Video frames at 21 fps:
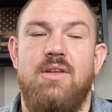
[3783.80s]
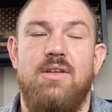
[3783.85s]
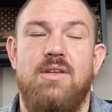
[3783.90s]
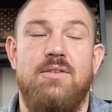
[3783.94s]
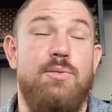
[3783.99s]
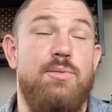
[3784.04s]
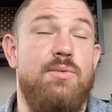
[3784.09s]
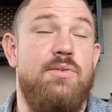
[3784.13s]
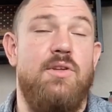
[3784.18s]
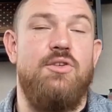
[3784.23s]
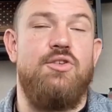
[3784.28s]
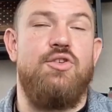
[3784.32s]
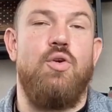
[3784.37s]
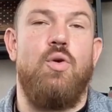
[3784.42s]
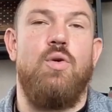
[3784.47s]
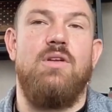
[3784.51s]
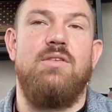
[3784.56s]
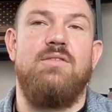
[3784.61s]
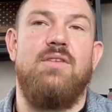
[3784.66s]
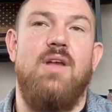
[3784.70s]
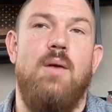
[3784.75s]
This was the
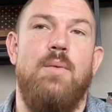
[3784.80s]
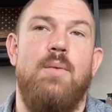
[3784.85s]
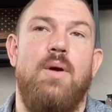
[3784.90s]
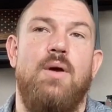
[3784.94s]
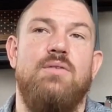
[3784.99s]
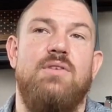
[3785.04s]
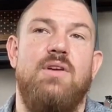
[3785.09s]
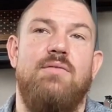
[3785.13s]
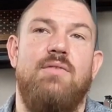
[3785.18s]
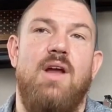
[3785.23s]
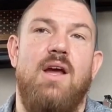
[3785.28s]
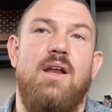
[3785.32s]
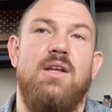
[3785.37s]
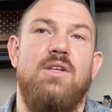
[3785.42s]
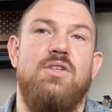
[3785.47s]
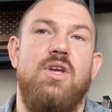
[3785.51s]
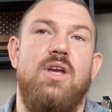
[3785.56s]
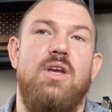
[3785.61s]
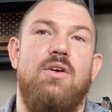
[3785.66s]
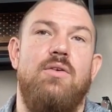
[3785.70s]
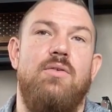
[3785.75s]
shortest time I was ever out of
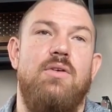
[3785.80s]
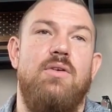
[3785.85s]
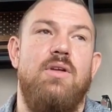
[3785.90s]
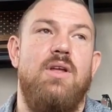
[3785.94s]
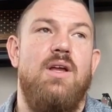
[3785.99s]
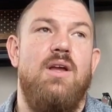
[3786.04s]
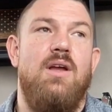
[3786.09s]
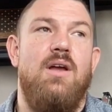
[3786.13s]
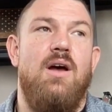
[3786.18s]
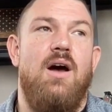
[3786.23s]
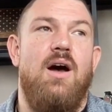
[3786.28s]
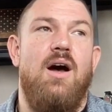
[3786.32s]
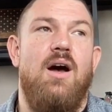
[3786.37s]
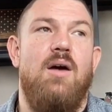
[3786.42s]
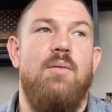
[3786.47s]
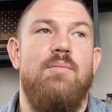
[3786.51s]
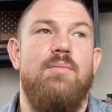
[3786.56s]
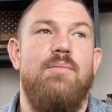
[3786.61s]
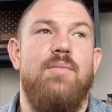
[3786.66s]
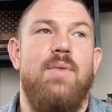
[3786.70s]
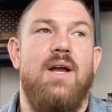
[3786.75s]
jail.
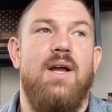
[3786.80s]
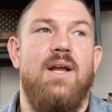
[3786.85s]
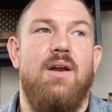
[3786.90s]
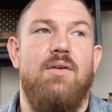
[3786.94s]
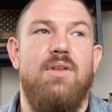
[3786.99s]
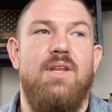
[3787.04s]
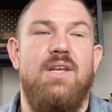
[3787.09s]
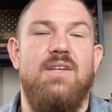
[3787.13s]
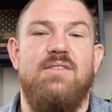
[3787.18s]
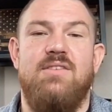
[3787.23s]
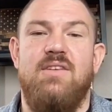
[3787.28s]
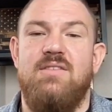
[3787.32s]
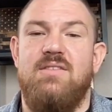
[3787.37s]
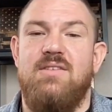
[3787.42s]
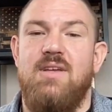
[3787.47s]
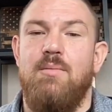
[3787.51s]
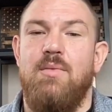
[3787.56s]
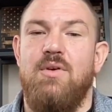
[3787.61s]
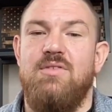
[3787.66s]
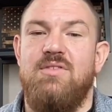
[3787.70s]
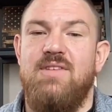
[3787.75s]
I got released
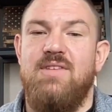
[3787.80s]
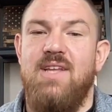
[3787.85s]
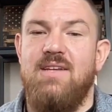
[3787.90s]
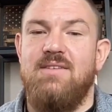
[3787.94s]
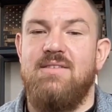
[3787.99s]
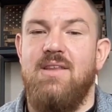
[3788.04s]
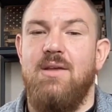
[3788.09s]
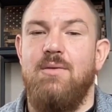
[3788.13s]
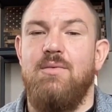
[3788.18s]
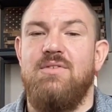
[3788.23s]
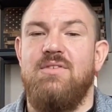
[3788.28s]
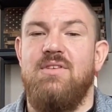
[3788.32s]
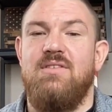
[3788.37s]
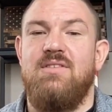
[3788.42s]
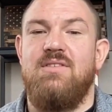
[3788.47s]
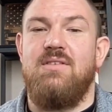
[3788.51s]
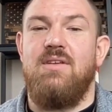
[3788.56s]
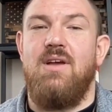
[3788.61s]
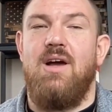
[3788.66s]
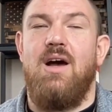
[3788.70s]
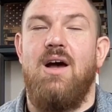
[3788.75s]
December 6th. It
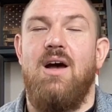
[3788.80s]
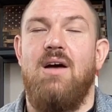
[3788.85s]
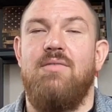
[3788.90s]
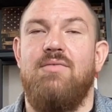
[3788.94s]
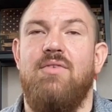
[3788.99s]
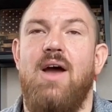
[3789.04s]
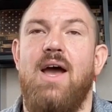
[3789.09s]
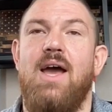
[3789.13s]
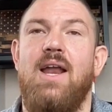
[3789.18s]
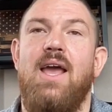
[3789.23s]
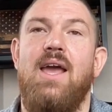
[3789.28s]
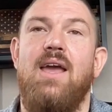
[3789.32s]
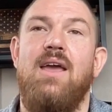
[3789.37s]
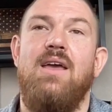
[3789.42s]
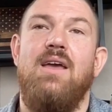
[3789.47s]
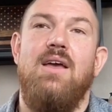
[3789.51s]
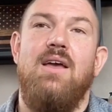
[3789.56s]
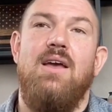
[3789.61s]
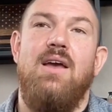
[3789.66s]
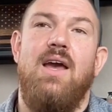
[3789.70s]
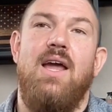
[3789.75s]
was a Friday,
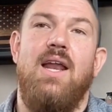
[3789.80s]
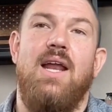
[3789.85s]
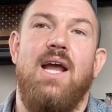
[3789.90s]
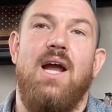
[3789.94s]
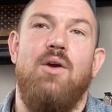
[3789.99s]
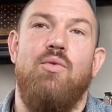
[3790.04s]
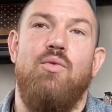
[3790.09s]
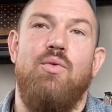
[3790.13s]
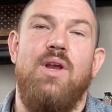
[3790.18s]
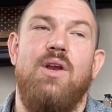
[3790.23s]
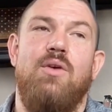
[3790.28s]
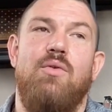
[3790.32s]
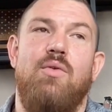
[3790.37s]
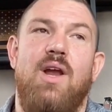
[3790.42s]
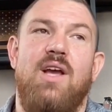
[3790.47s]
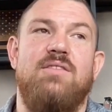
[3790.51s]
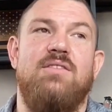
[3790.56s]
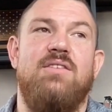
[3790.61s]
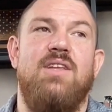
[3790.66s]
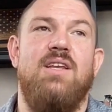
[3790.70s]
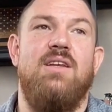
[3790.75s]
and I got
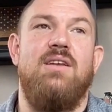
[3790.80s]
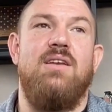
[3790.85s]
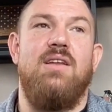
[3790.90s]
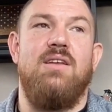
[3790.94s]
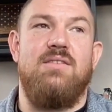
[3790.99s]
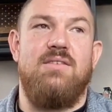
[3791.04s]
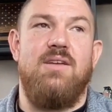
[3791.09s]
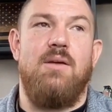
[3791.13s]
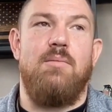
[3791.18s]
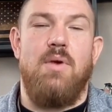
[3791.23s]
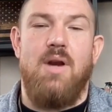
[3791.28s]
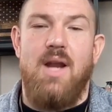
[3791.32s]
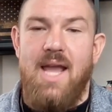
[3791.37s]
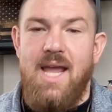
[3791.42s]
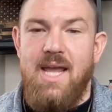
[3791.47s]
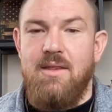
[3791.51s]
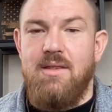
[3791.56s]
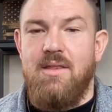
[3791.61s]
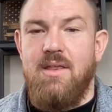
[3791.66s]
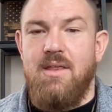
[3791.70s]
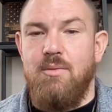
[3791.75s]
rearrested December
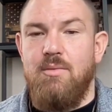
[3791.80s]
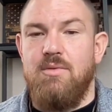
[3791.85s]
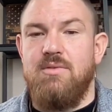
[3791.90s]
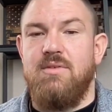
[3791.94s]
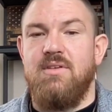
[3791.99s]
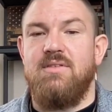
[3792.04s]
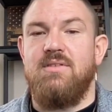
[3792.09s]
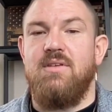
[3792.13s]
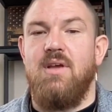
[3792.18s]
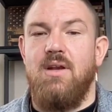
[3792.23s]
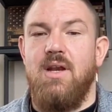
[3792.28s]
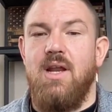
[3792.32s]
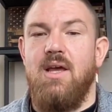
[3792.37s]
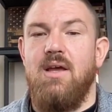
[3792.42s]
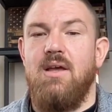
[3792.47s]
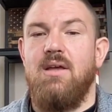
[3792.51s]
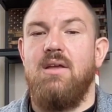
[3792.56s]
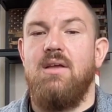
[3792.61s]
8th. It was a Sunday.